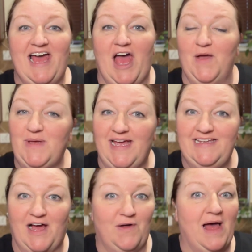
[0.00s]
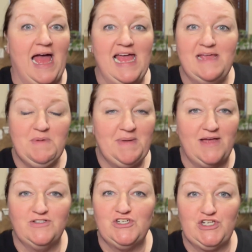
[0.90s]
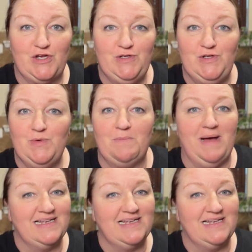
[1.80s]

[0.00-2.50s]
Okay, y'all, I am about to show you my